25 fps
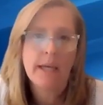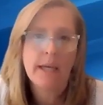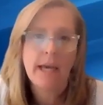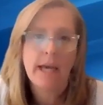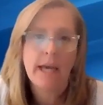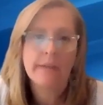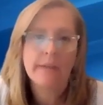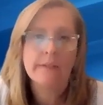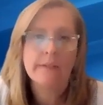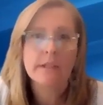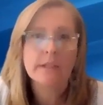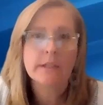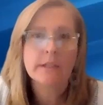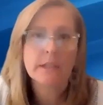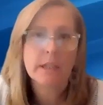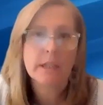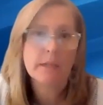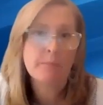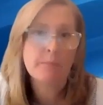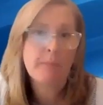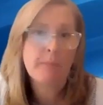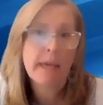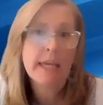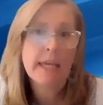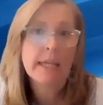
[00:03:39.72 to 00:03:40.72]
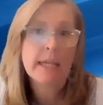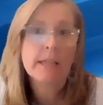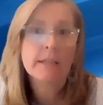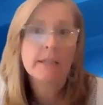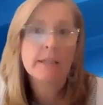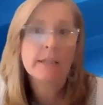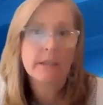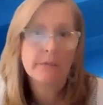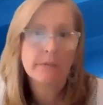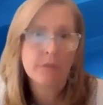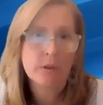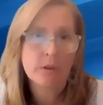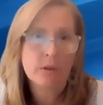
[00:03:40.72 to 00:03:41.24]
And this can make it
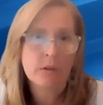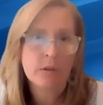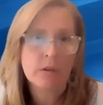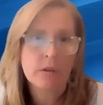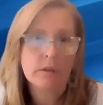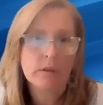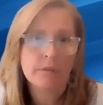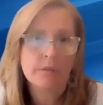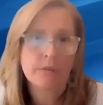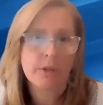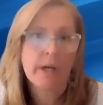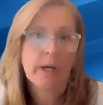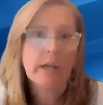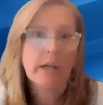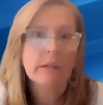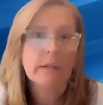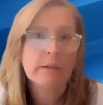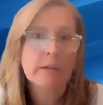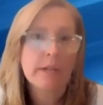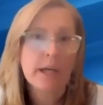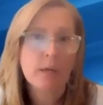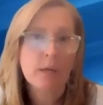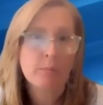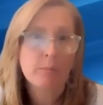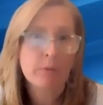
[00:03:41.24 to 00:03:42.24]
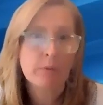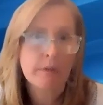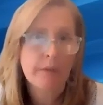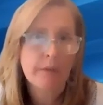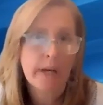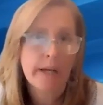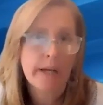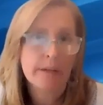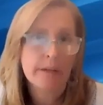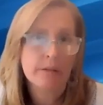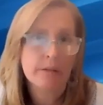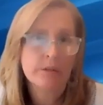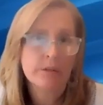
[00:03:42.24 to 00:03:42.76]
difficult for healthcare
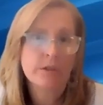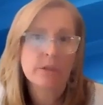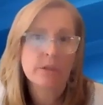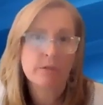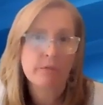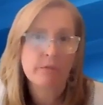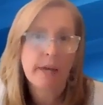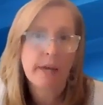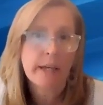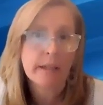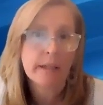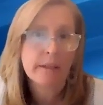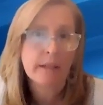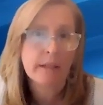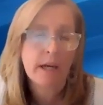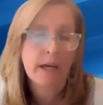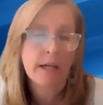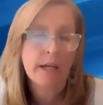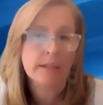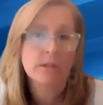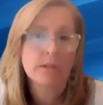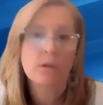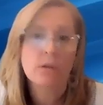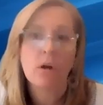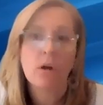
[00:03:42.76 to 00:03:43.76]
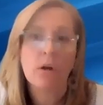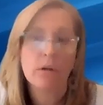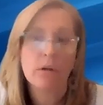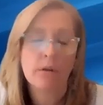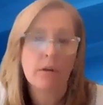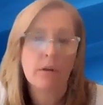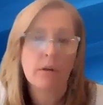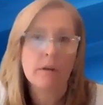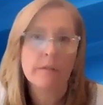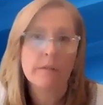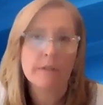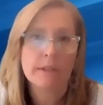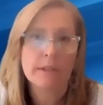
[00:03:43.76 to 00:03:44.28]
providers to recognize long
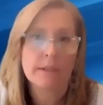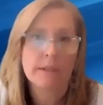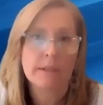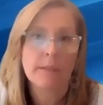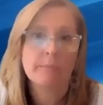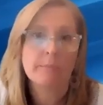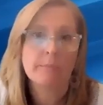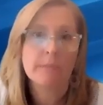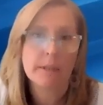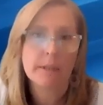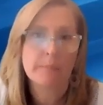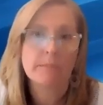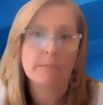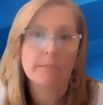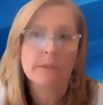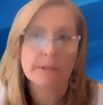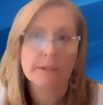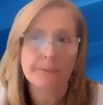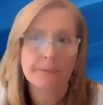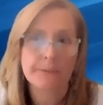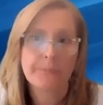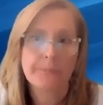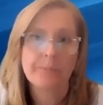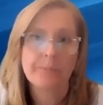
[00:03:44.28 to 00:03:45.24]
COVID symptoms.